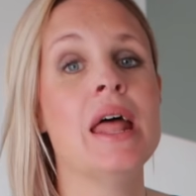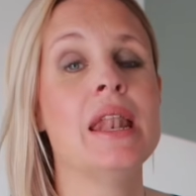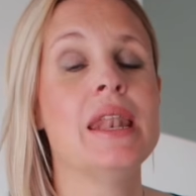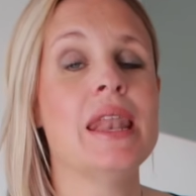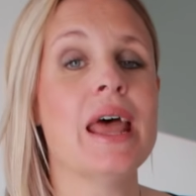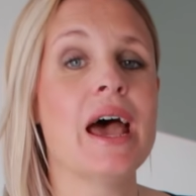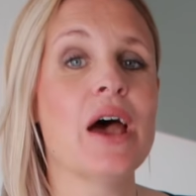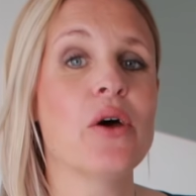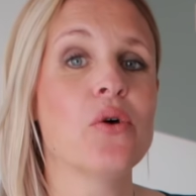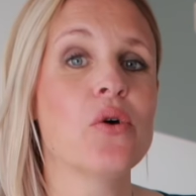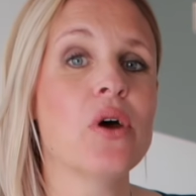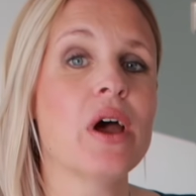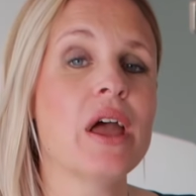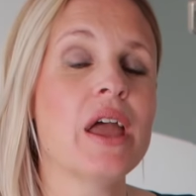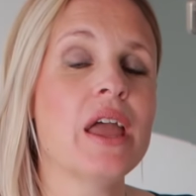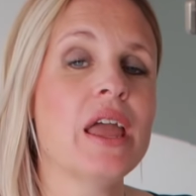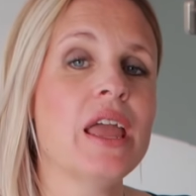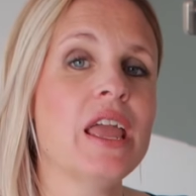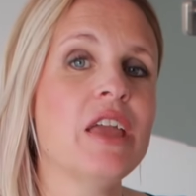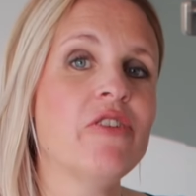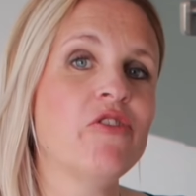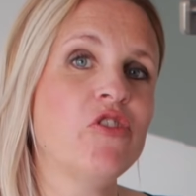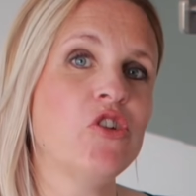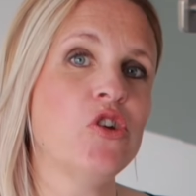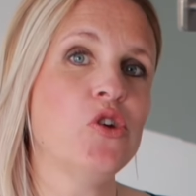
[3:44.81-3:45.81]
Now,
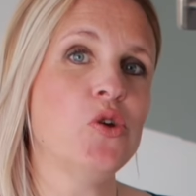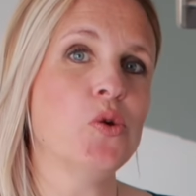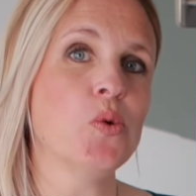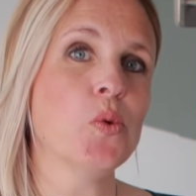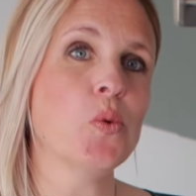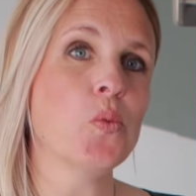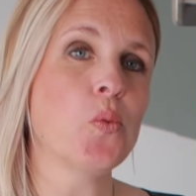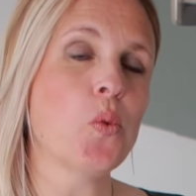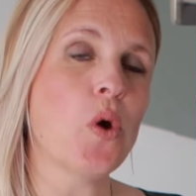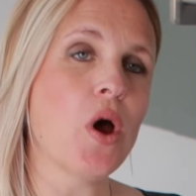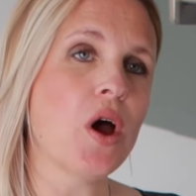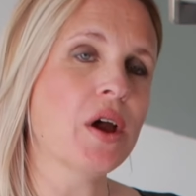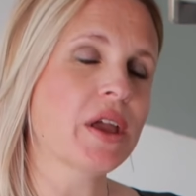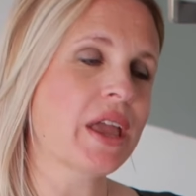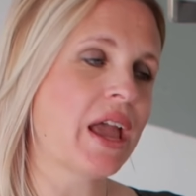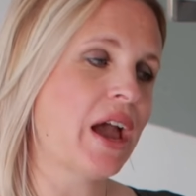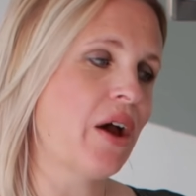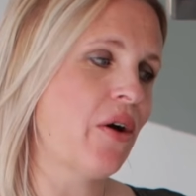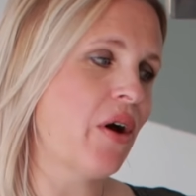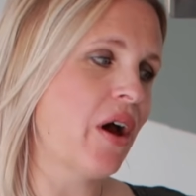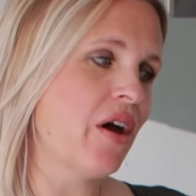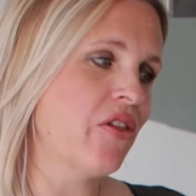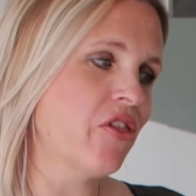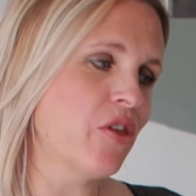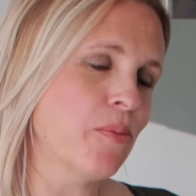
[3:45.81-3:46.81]
if you work
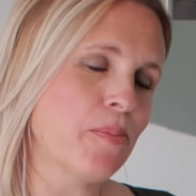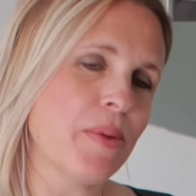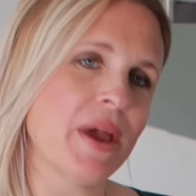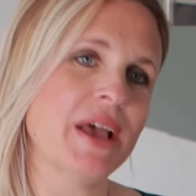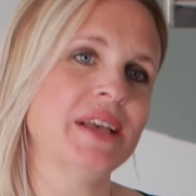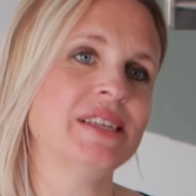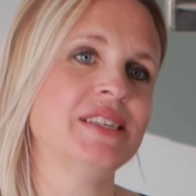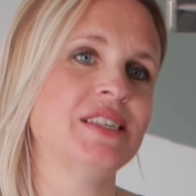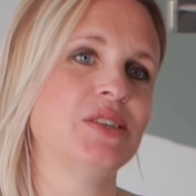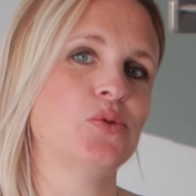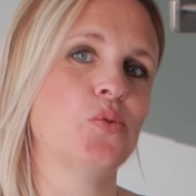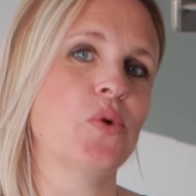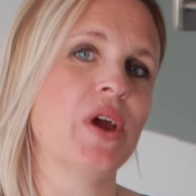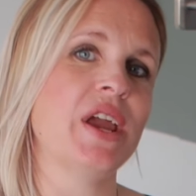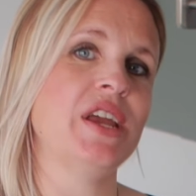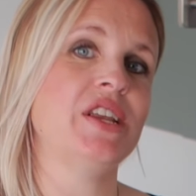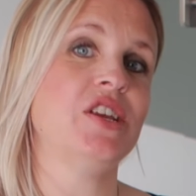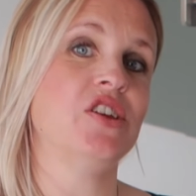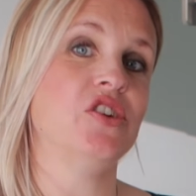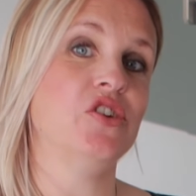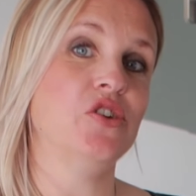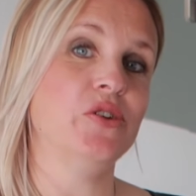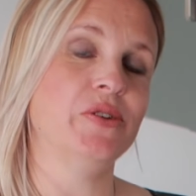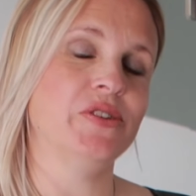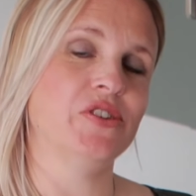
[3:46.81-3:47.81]
out the best way
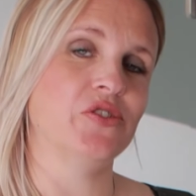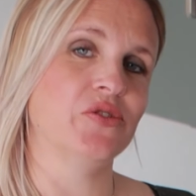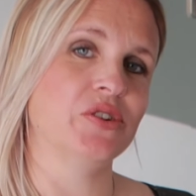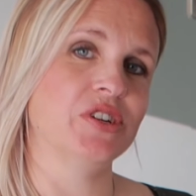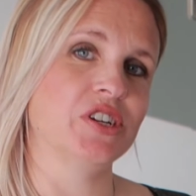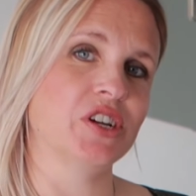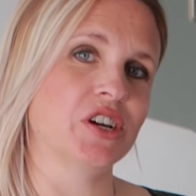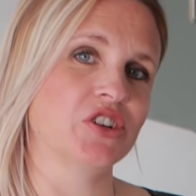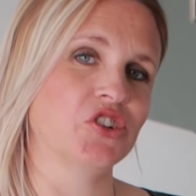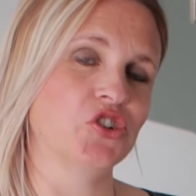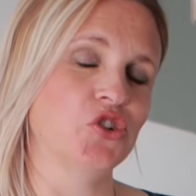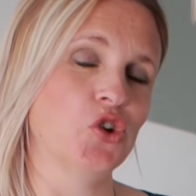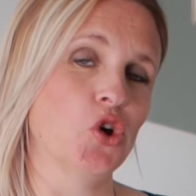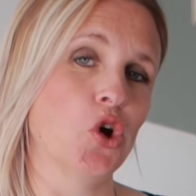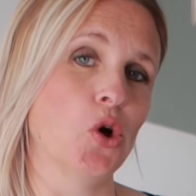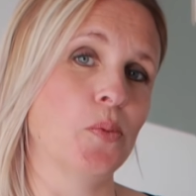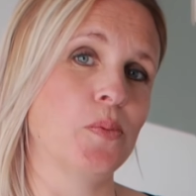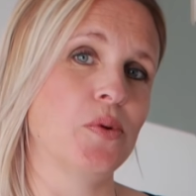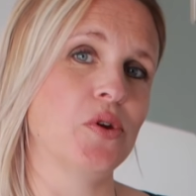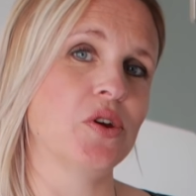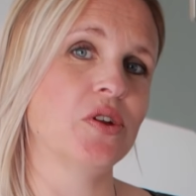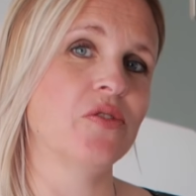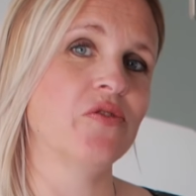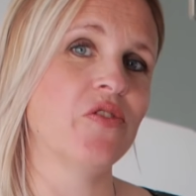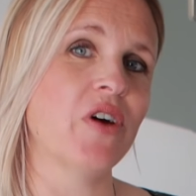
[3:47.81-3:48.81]
to use your induction
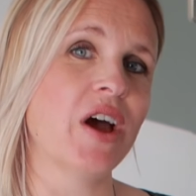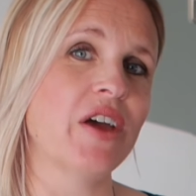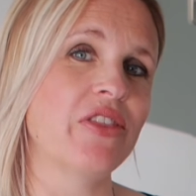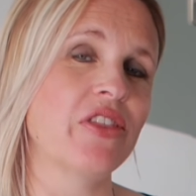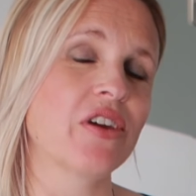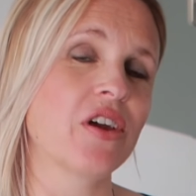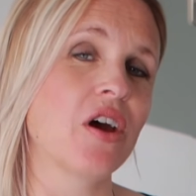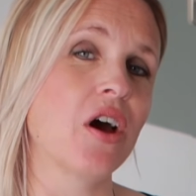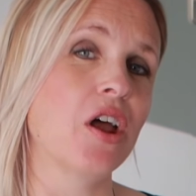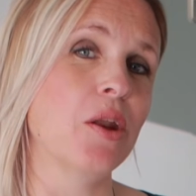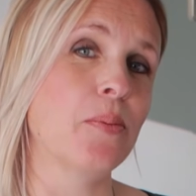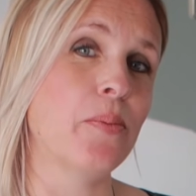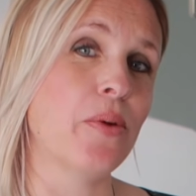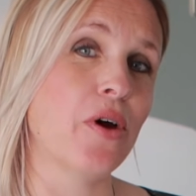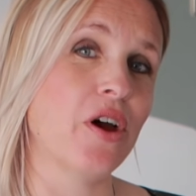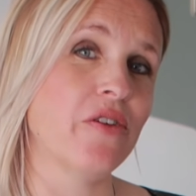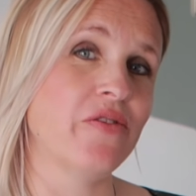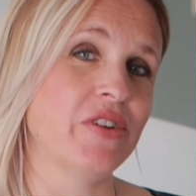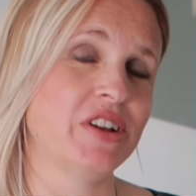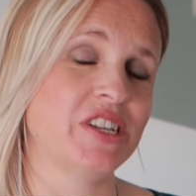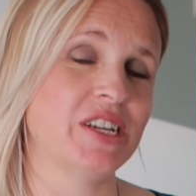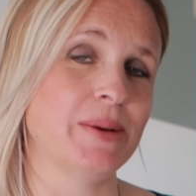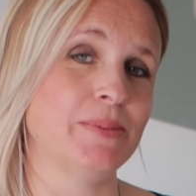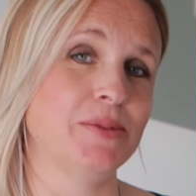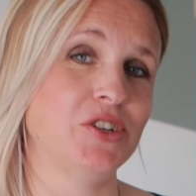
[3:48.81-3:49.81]
hob, you can find the kind of
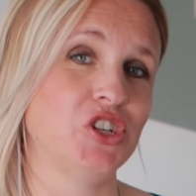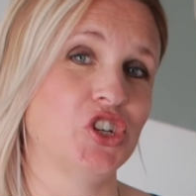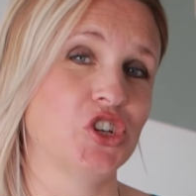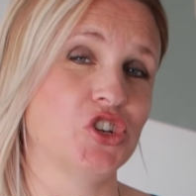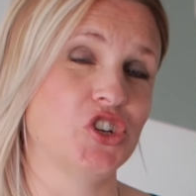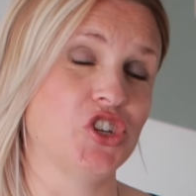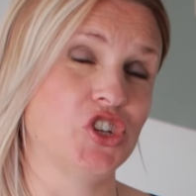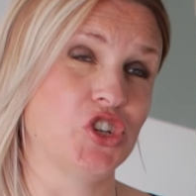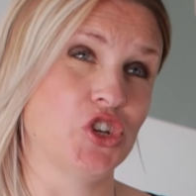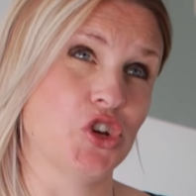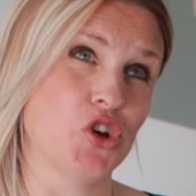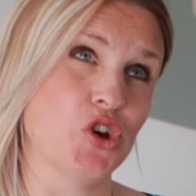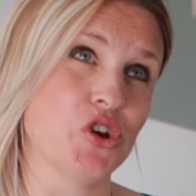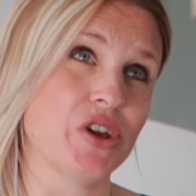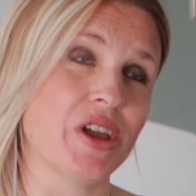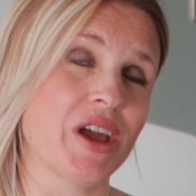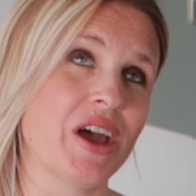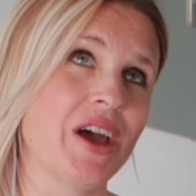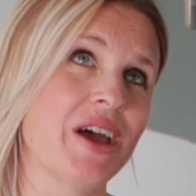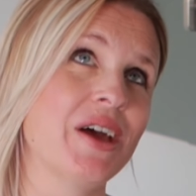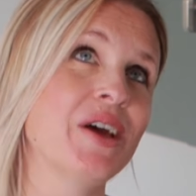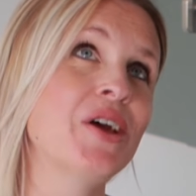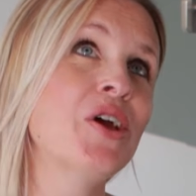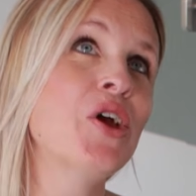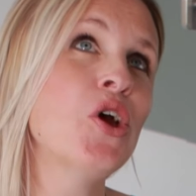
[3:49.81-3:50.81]
perfect temperature to cook
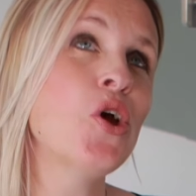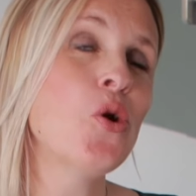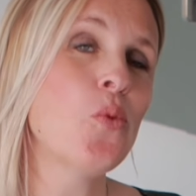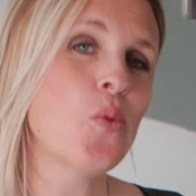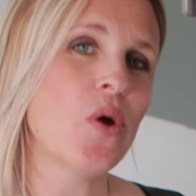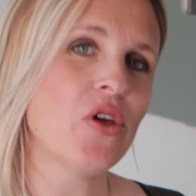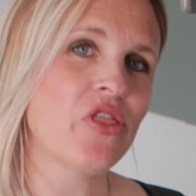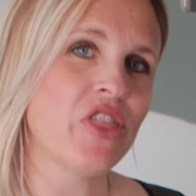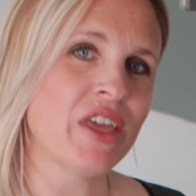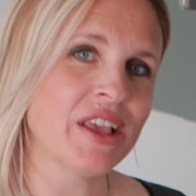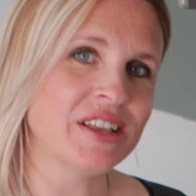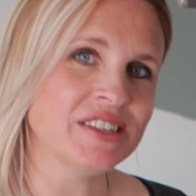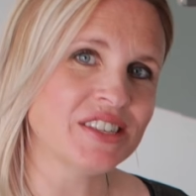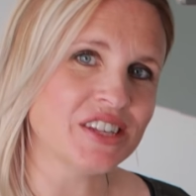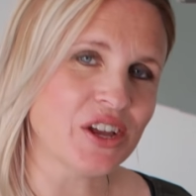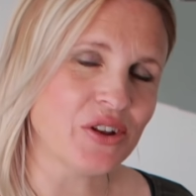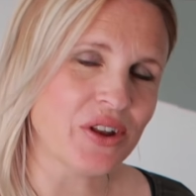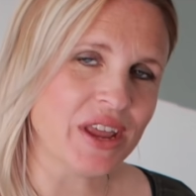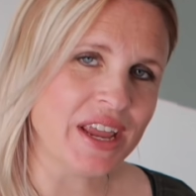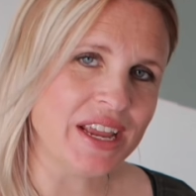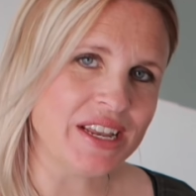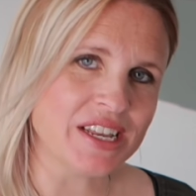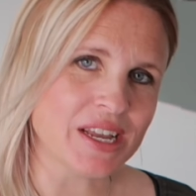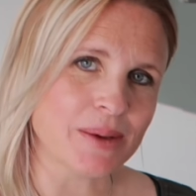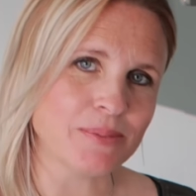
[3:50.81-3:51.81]
at where things don't
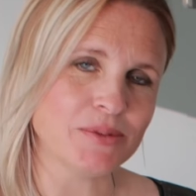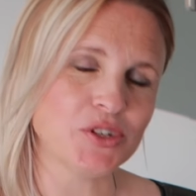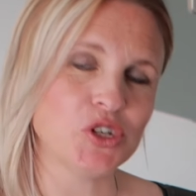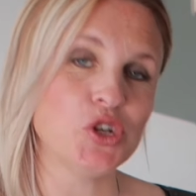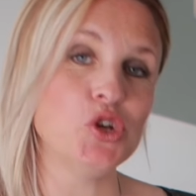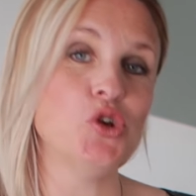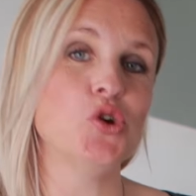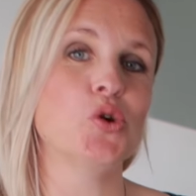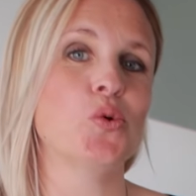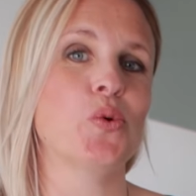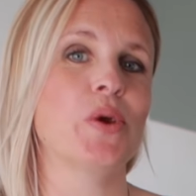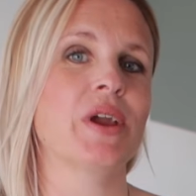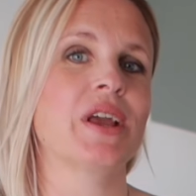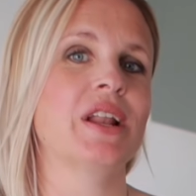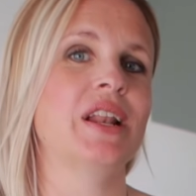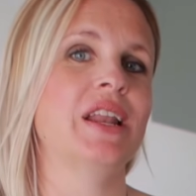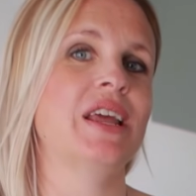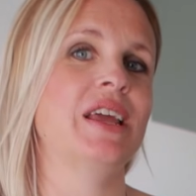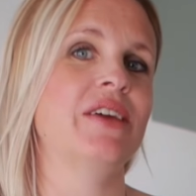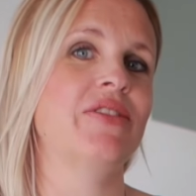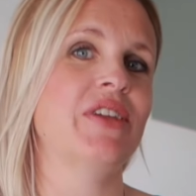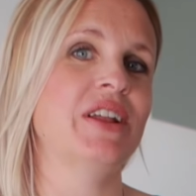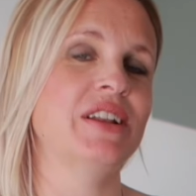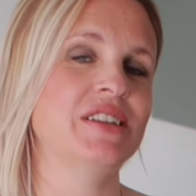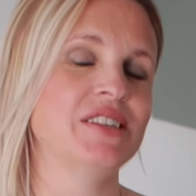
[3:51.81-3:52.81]
heat up too
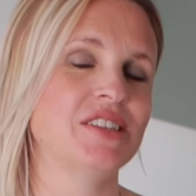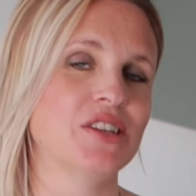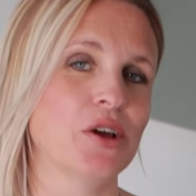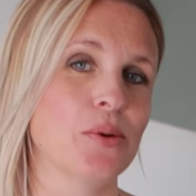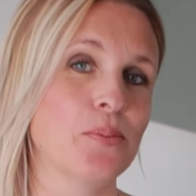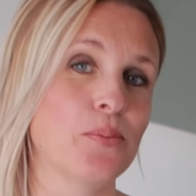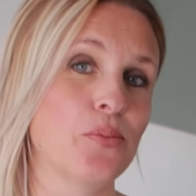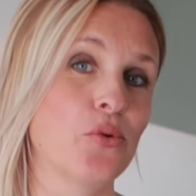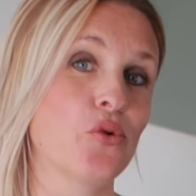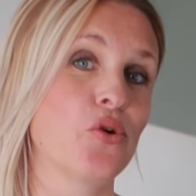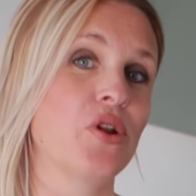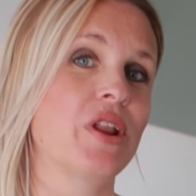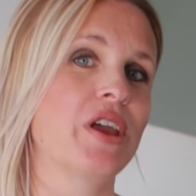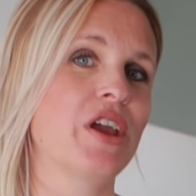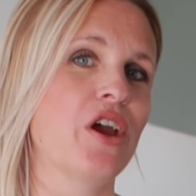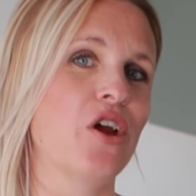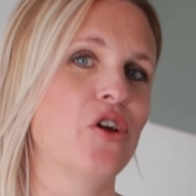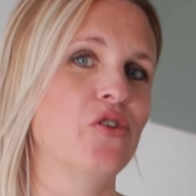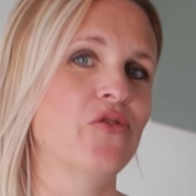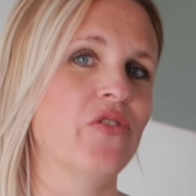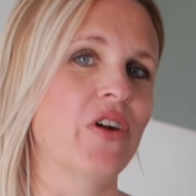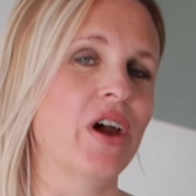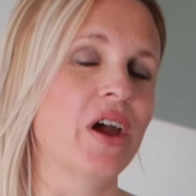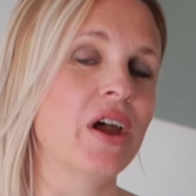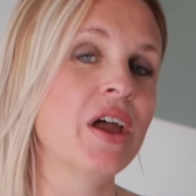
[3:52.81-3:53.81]
quickly and then start boiling
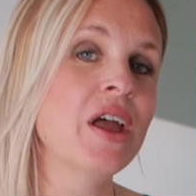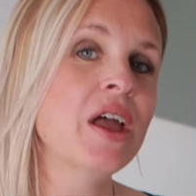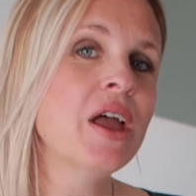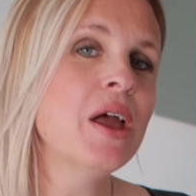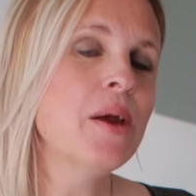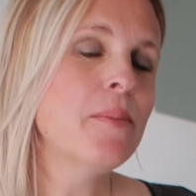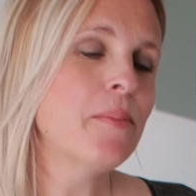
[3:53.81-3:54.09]
over.